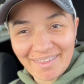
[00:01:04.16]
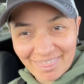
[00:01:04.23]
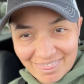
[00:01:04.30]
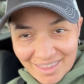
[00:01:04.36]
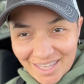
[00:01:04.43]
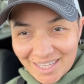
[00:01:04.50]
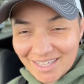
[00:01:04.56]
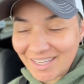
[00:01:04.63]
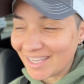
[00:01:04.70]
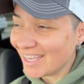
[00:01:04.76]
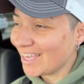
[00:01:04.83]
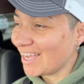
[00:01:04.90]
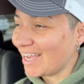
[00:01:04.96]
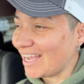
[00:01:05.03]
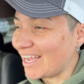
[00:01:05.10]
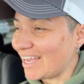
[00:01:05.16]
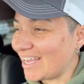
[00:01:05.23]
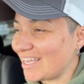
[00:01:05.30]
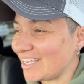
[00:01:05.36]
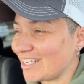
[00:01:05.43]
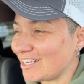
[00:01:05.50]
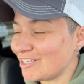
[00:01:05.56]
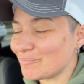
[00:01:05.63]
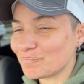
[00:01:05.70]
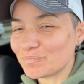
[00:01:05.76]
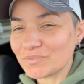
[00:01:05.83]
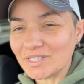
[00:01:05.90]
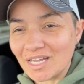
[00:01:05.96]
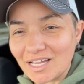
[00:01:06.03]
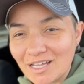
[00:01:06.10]
thing.
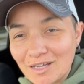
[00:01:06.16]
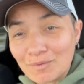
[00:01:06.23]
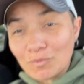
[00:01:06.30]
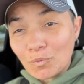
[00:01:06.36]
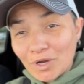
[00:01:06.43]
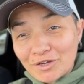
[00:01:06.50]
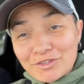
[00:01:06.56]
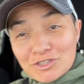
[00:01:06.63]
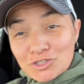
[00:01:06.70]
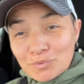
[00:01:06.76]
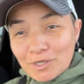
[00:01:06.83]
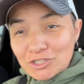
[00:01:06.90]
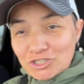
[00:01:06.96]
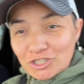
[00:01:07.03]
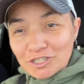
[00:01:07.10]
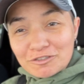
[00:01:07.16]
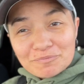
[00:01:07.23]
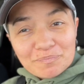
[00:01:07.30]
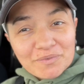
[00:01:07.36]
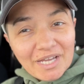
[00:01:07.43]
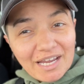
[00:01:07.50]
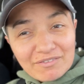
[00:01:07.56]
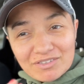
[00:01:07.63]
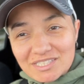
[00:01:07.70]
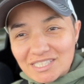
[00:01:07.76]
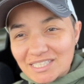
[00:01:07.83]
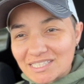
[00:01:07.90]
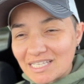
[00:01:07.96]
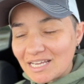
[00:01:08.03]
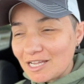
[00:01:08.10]
Wearing this sweatshirt, I have a
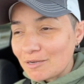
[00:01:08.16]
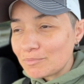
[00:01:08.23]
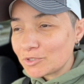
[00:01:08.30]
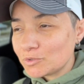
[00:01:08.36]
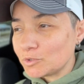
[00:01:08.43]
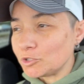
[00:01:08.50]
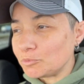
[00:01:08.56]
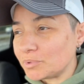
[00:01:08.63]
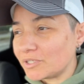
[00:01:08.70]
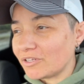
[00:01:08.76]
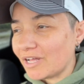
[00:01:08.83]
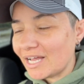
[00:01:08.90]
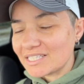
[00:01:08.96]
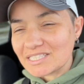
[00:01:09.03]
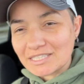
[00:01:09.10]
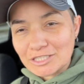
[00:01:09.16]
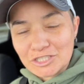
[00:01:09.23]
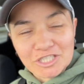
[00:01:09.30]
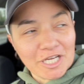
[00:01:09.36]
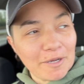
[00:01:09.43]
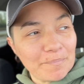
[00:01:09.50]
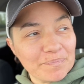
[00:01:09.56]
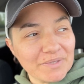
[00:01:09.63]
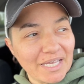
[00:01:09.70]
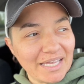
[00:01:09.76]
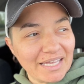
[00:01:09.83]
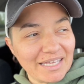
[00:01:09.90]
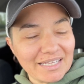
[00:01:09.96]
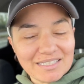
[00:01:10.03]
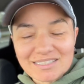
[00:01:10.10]
6 a.m. group class at the gym,
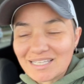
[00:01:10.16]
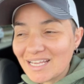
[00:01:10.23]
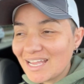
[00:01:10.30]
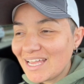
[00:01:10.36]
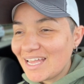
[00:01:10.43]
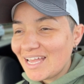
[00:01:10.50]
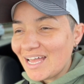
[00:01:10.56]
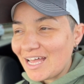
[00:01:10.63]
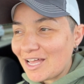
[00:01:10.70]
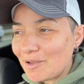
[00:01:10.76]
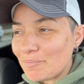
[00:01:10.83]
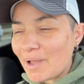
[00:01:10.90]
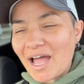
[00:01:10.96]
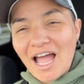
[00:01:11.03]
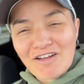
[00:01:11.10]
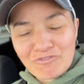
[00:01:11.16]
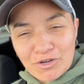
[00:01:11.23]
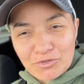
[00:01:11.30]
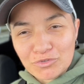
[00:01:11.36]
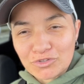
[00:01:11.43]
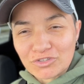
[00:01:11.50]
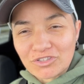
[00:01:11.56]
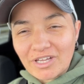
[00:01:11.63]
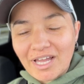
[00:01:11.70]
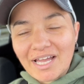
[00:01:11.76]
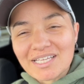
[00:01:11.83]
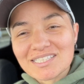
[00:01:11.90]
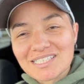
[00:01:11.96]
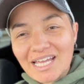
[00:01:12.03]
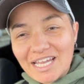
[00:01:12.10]
and about halfway through the
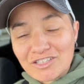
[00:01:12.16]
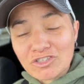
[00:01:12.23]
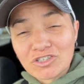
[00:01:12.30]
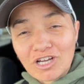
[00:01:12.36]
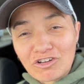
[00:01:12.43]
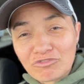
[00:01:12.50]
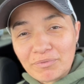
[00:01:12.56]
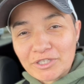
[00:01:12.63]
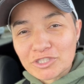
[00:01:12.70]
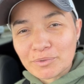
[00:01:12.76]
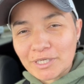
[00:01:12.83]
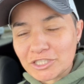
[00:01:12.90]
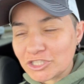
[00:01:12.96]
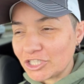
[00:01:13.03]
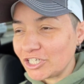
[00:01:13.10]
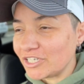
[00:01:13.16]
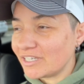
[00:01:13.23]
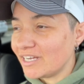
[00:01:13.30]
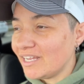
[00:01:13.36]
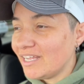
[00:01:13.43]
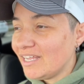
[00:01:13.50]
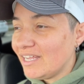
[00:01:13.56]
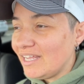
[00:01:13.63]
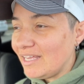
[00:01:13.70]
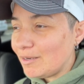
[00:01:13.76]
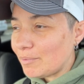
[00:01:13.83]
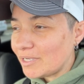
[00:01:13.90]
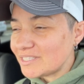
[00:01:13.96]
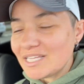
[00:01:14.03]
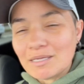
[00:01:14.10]
class, I took off my sweatshirt, and
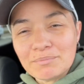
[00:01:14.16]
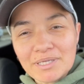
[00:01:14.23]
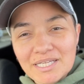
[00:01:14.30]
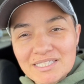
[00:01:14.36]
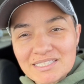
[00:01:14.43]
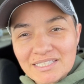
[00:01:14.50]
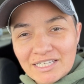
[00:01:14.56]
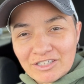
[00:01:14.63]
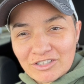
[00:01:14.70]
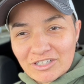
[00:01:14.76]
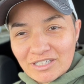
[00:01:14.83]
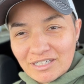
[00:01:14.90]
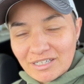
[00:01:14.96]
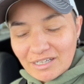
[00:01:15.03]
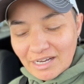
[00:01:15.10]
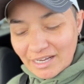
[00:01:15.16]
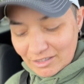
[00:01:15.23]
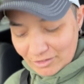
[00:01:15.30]
about 10 minutes later, I